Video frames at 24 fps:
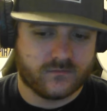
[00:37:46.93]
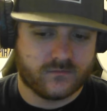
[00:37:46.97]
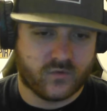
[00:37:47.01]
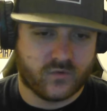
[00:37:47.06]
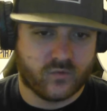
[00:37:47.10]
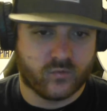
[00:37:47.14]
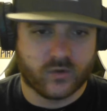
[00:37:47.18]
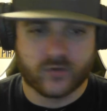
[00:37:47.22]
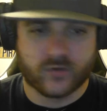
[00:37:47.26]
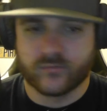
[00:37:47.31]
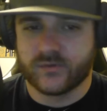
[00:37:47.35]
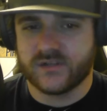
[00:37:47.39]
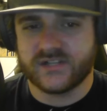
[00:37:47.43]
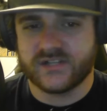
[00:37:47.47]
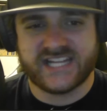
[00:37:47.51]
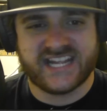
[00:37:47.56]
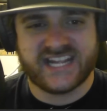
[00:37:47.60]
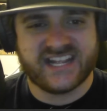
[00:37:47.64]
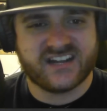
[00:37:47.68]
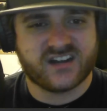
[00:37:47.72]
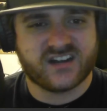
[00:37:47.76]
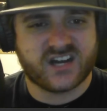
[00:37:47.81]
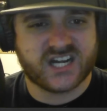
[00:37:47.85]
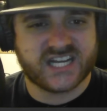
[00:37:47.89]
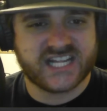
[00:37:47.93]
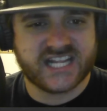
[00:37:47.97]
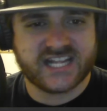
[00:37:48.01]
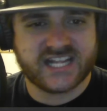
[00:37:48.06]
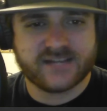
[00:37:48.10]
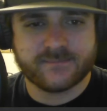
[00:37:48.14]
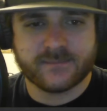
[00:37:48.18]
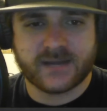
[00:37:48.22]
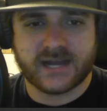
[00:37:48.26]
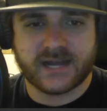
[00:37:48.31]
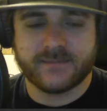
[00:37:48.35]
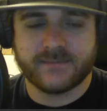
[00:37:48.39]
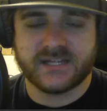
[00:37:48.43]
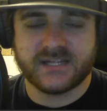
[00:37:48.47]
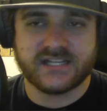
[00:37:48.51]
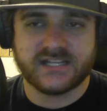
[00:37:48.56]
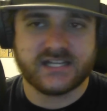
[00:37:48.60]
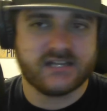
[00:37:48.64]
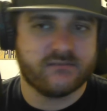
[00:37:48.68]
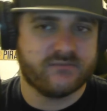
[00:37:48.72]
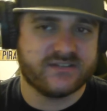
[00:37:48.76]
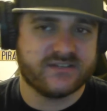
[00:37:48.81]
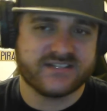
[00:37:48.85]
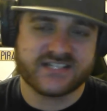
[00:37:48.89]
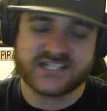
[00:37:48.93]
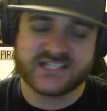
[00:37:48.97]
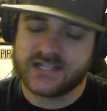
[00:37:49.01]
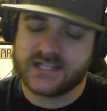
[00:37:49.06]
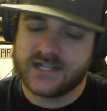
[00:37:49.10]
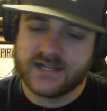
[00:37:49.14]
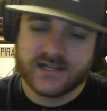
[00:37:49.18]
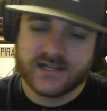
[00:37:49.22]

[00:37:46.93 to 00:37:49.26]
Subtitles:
were really in on him. I mean, he was